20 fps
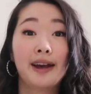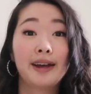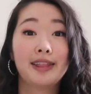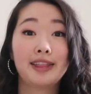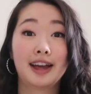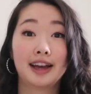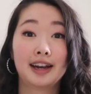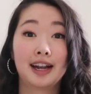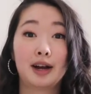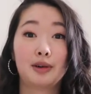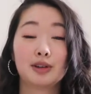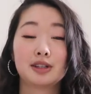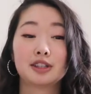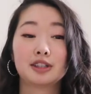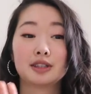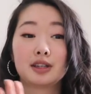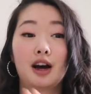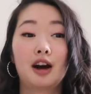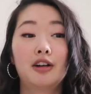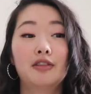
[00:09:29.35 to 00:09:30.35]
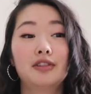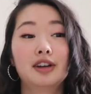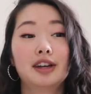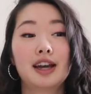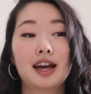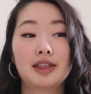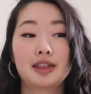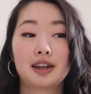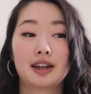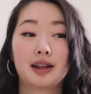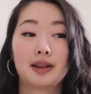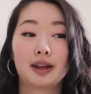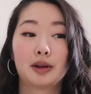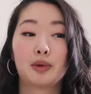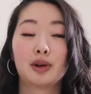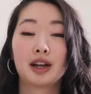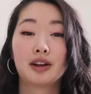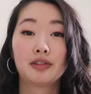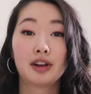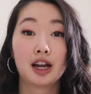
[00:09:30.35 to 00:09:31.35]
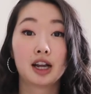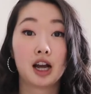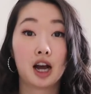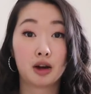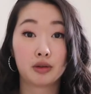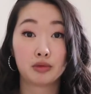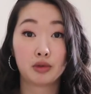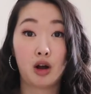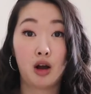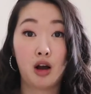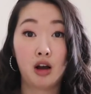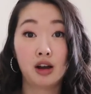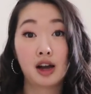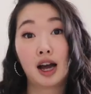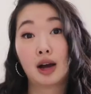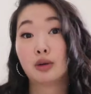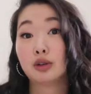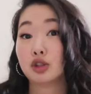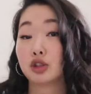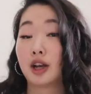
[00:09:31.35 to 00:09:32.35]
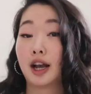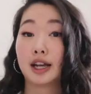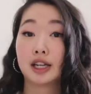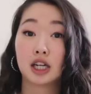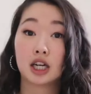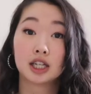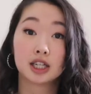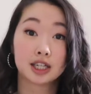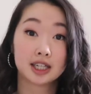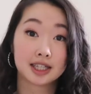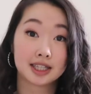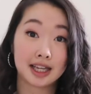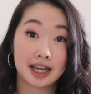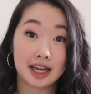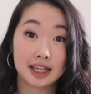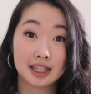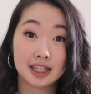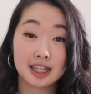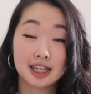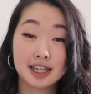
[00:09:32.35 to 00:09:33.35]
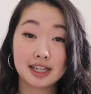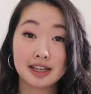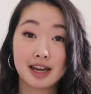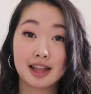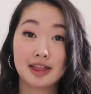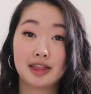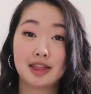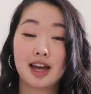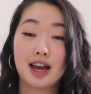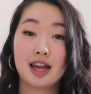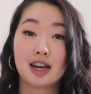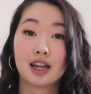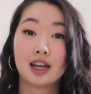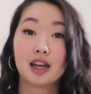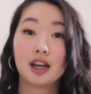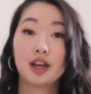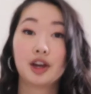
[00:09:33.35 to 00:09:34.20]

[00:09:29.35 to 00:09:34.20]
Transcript: then I would solve it, and then I like whatever I got wrong, I would try to understand it, and then